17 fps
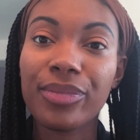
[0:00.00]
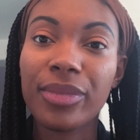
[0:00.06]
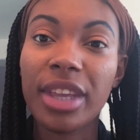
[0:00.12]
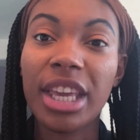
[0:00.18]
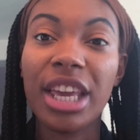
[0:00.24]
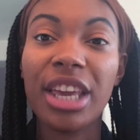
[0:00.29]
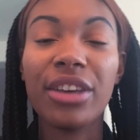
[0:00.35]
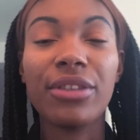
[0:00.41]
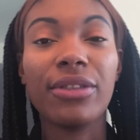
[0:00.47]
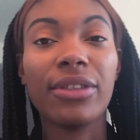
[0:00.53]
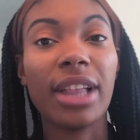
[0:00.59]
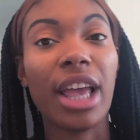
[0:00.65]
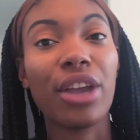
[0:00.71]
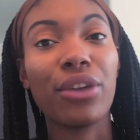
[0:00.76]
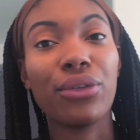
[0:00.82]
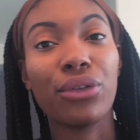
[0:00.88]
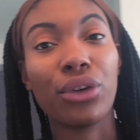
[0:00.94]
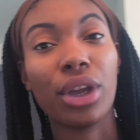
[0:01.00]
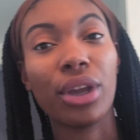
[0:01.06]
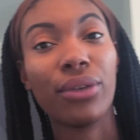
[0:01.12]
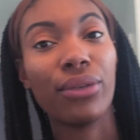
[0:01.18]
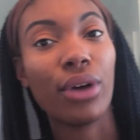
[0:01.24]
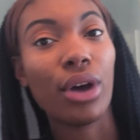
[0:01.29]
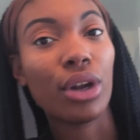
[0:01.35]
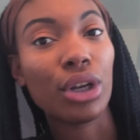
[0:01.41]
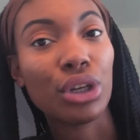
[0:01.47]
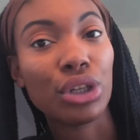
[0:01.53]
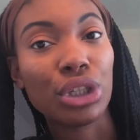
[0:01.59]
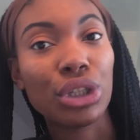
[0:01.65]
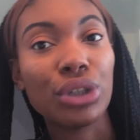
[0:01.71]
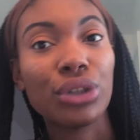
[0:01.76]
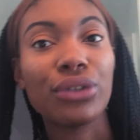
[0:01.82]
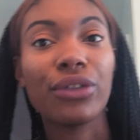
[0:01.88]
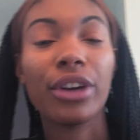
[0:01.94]
give like free photo
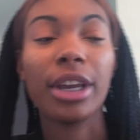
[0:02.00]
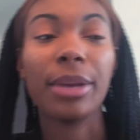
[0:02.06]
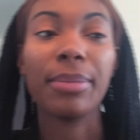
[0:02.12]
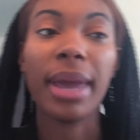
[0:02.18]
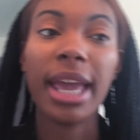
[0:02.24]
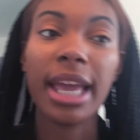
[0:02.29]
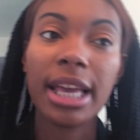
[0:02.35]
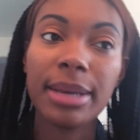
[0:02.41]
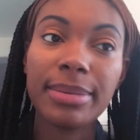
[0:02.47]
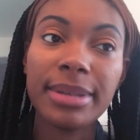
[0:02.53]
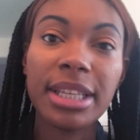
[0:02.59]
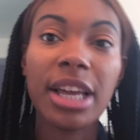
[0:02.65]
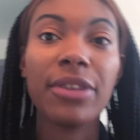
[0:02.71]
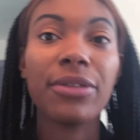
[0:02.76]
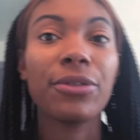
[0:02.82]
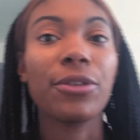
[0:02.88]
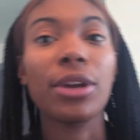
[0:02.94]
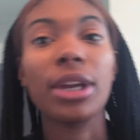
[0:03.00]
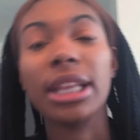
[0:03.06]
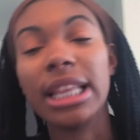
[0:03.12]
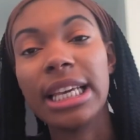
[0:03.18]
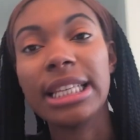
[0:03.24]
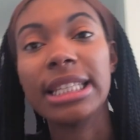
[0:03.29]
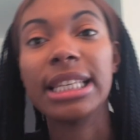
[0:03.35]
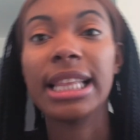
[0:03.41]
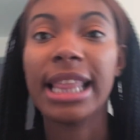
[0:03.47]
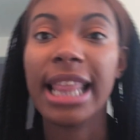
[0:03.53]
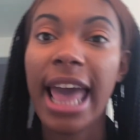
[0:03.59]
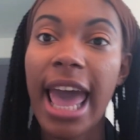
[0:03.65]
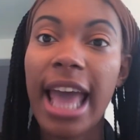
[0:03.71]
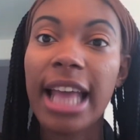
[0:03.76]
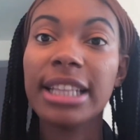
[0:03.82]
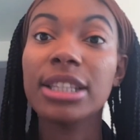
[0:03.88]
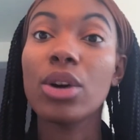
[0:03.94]
shoots, free makeup stuff, free this and
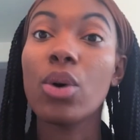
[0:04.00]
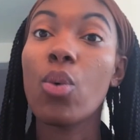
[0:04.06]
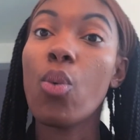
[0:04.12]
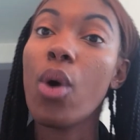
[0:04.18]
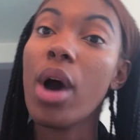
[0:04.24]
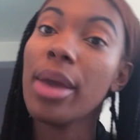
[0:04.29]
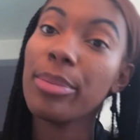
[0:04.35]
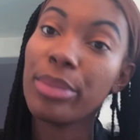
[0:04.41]
that to one